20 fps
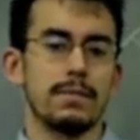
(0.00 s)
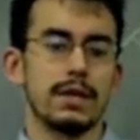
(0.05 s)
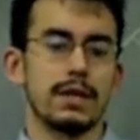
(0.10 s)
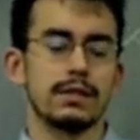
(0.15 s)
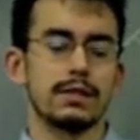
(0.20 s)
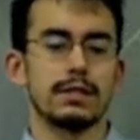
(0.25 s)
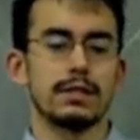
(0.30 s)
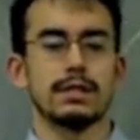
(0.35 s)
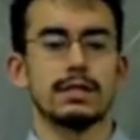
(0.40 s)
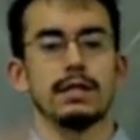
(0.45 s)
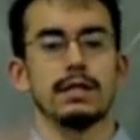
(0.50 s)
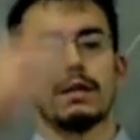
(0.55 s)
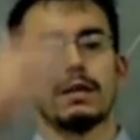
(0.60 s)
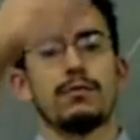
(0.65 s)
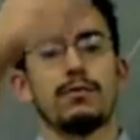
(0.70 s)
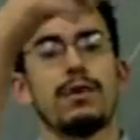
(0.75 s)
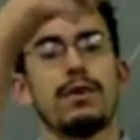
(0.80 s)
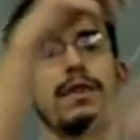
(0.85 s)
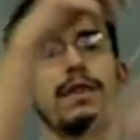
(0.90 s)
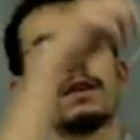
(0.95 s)
Let's see, if
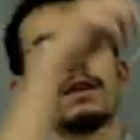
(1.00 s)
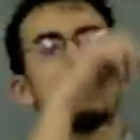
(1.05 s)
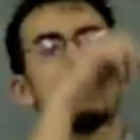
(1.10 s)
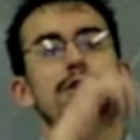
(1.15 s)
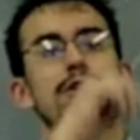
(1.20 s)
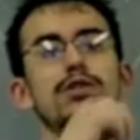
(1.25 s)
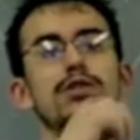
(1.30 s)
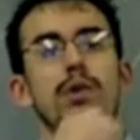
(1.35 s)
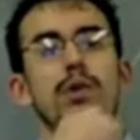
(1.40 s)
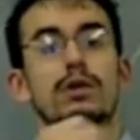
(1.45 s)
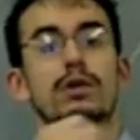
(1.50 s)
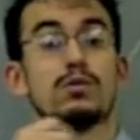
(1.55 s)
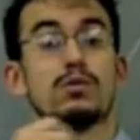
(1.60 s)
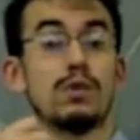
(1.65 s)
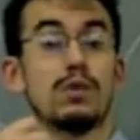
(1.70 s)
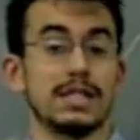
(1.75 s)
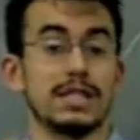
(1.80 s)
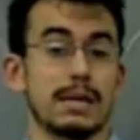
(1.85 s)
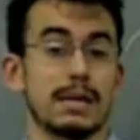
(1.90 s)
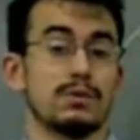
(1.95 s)
we think about our squares,
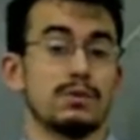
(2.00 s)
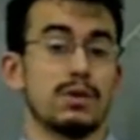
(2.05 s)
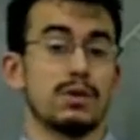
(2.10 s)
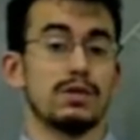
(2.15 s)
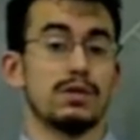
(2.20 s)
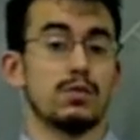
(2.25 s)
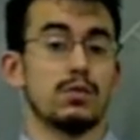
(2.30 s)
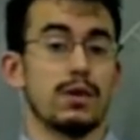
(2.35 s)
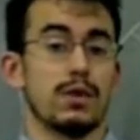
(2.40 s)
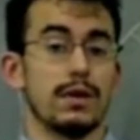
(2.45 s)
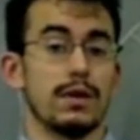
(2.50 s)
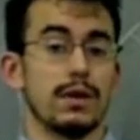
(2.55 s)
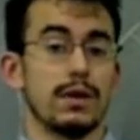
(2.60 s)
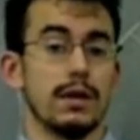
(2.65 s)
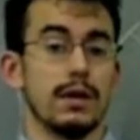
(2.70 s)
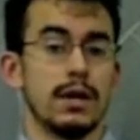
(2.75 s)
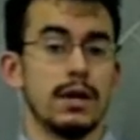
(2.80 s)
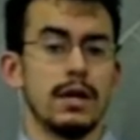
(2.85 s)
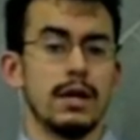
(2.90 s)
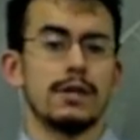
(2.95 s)
1 times 1 is 1,
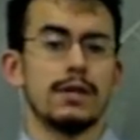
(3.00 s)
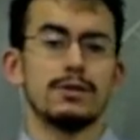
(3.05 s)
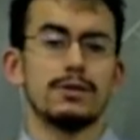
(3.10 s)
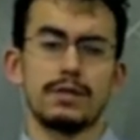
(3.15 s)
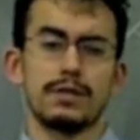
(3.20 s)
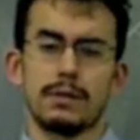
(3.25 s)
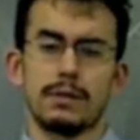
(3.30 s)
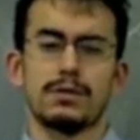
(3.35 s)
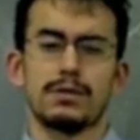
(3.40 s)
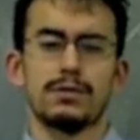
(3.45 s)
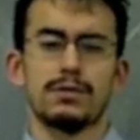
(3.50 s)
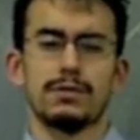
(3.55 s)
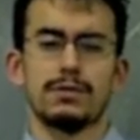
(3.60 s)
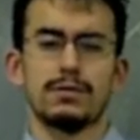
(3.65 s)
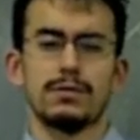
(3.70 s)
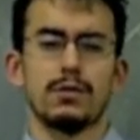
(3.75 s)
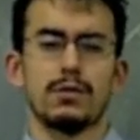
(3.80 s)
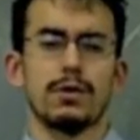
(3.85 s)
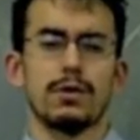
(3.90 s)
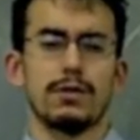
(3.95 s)
2 times 2 is
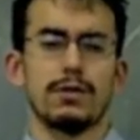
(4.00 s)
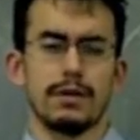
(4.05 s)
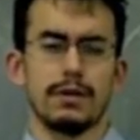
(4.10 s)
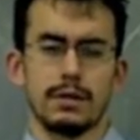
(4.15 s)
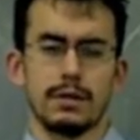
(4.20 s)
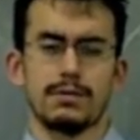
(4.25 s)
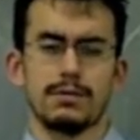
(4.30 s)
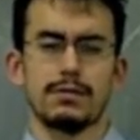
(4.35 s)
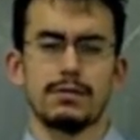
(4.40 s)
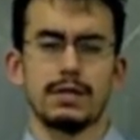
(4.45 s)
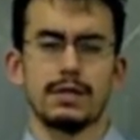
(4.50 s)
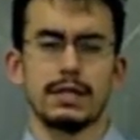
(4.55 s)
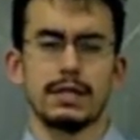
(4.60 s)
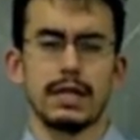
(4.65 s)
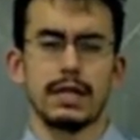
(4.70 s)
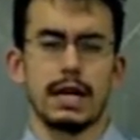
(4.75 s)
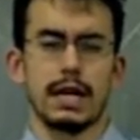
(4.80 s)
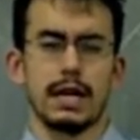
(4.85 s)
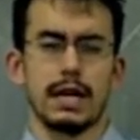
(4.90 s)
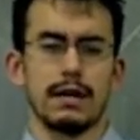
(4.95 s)
4, 3 times 3 is
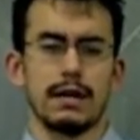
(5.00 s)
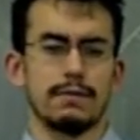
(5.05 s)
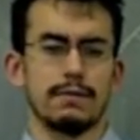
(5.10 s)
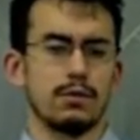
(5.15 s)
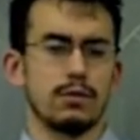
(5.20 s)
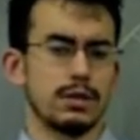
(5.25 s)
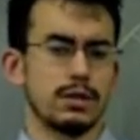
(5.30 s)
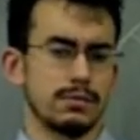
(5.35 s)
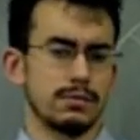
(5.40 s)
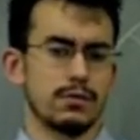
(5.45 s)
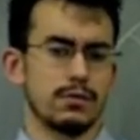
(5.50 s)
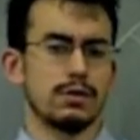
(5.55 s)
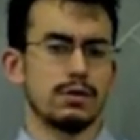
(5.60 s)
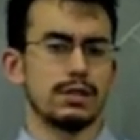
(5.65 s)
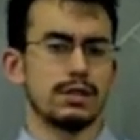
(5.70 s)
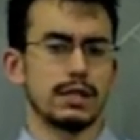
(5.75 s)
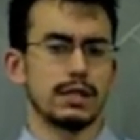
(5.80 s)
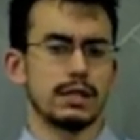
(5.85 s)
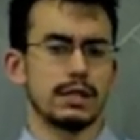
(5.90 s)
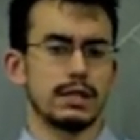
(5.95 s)
9, 4 times 4 is
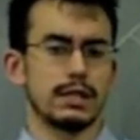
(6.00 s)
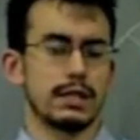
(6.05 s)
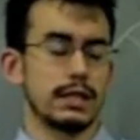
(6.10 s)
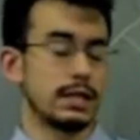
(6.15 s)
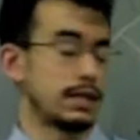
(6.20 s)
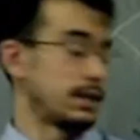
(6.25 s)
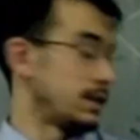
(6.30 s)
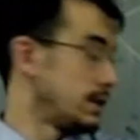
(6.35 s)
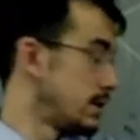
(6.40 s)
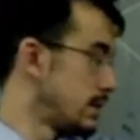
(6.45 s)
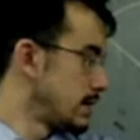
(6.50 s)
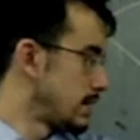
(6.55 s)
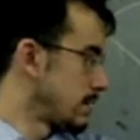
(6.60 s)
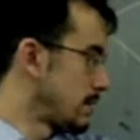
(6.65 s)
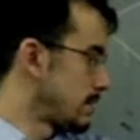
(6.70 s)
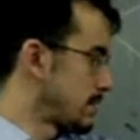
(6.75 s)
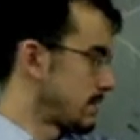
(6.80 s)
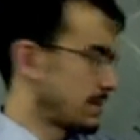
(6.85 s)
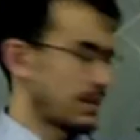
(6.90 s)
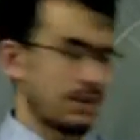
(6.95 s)
16,
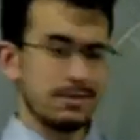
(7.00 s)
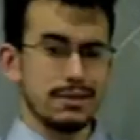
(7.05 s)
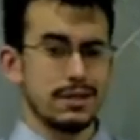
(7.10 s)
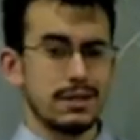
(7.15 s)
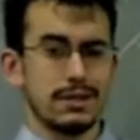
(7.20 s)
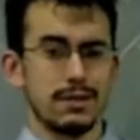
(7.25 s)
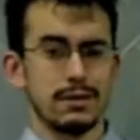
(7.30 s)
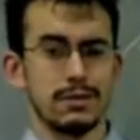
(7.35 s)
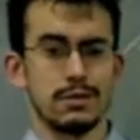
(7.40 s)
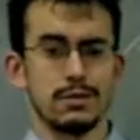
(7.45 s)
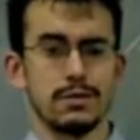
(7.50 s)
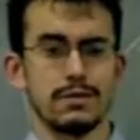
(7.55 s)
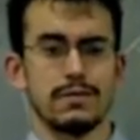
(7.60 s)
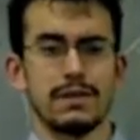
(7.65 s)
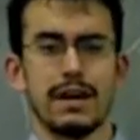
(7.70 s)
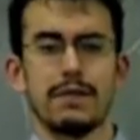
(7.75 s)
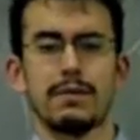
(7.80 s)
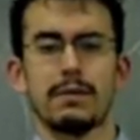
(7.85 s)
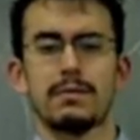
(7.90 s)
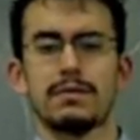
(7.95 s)
still not really close to it.
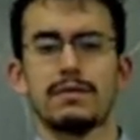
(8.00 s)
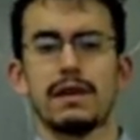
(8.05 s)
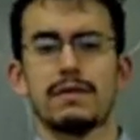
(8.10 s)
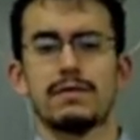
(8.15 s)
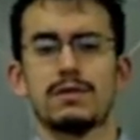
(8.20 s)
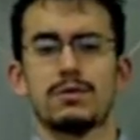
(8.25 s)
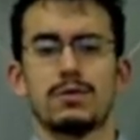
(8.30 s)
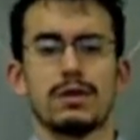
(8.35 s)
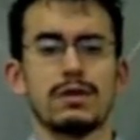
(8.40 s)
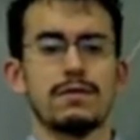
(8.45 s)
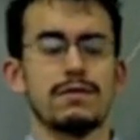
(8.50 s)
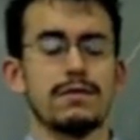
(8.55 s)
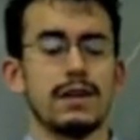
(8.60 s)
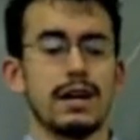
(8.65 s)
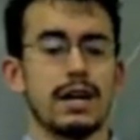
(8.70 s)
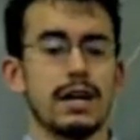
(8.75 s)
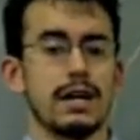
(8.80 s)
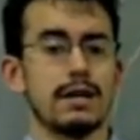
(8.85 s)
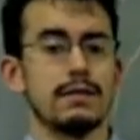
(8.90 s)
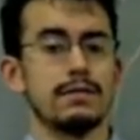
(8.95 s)
5 times 5 is
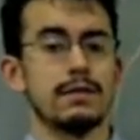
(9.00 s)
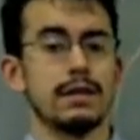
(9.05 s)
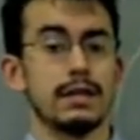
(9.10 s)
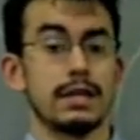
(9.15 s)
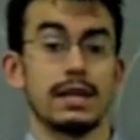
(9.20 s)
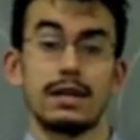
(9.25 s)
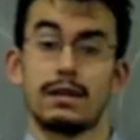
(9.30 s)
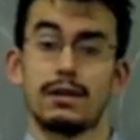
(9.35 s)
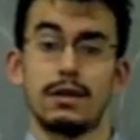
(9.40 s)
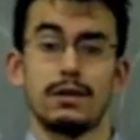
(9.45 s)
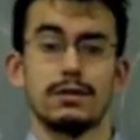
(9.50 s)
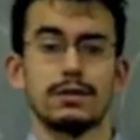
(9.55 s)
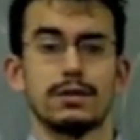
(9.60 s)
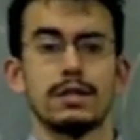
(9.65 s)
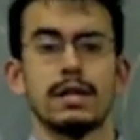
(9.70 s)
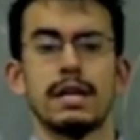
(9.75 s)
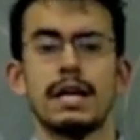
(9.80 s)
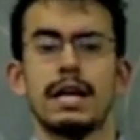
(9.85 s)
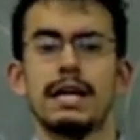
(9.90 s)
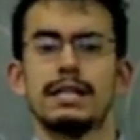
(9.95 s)
25, getting closer.
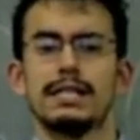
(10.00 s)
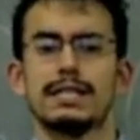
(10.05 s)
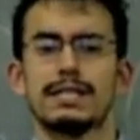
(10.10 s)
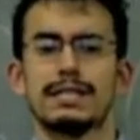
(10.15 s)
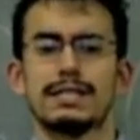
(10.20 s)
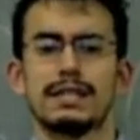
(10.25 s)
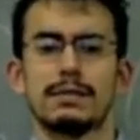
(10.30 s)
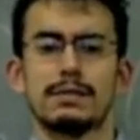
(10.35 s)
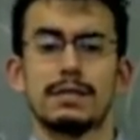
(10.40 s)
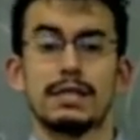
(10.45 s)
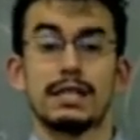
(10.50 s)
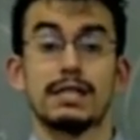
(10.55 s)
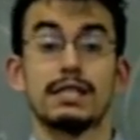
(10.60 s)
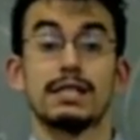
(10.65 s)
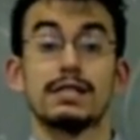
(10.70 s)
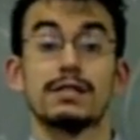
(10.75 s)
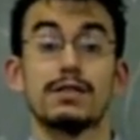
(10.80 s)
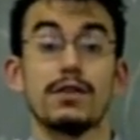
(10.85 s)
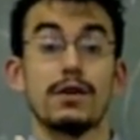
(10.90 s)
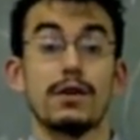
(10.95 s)
6 times 6
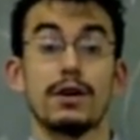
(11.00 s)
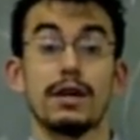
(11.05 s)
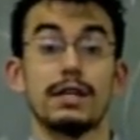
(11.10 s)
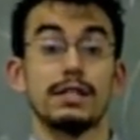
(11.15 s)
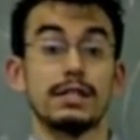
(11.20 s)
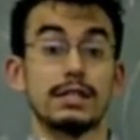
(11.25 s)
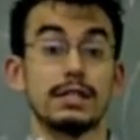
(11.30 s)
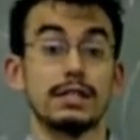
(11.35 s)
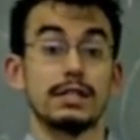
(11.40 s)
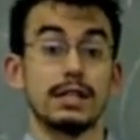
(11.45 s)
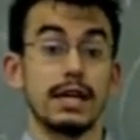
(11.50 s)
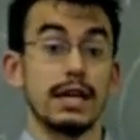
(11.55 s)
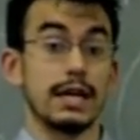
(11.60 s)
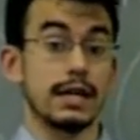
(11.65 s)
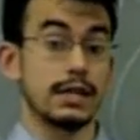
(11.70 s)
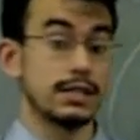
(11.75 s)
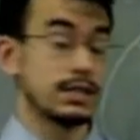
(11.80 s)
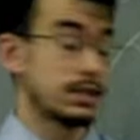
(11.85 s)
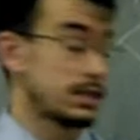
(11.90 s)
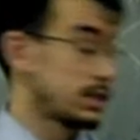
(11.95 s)
is
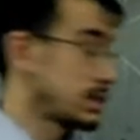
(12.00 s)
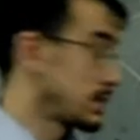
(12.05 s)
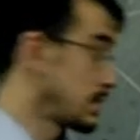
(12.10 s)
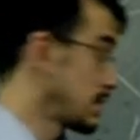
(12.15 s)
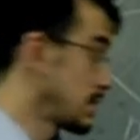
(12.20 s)
36,